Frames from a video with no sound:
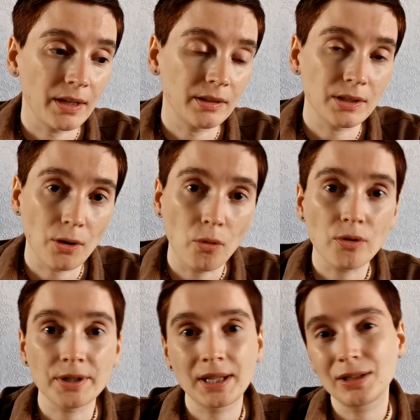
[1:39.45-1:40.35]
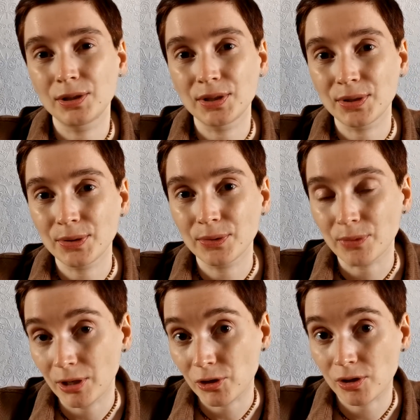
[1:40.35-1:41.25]
And according to
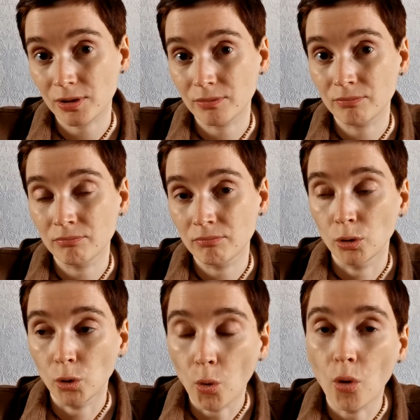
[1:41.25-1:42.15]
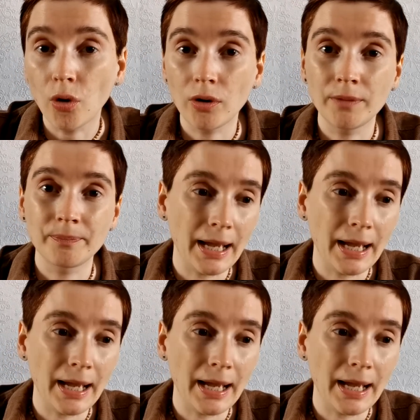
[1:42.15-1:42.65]
Russian law,